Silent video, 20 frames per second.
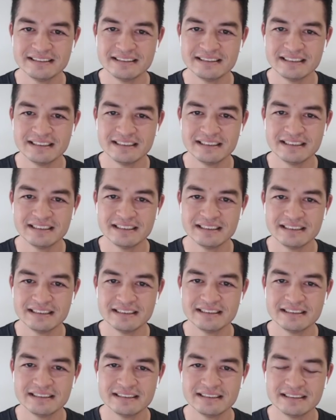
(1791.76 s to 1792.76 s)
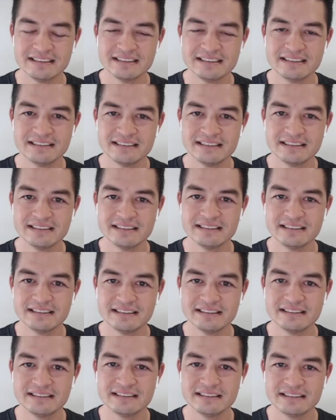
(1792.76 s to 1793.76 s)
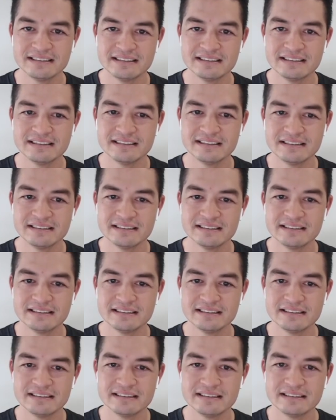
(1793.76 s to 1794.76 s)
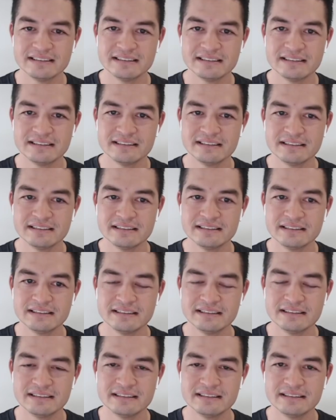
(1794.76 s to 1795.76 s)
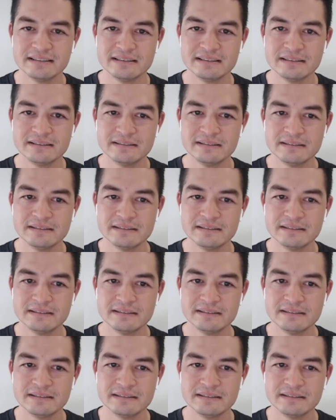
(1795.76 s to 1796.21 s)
This person isn't speaking.